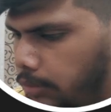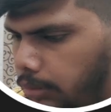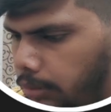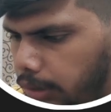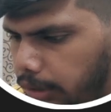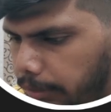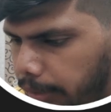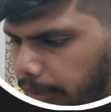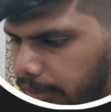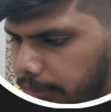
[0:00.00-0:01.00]
And let me
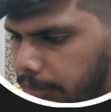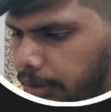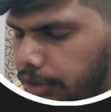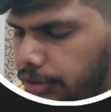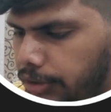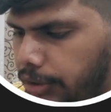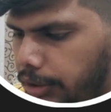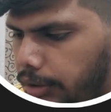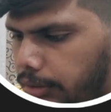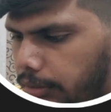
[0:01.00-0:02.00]
add some condition
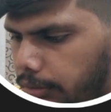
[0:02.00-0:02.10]
here.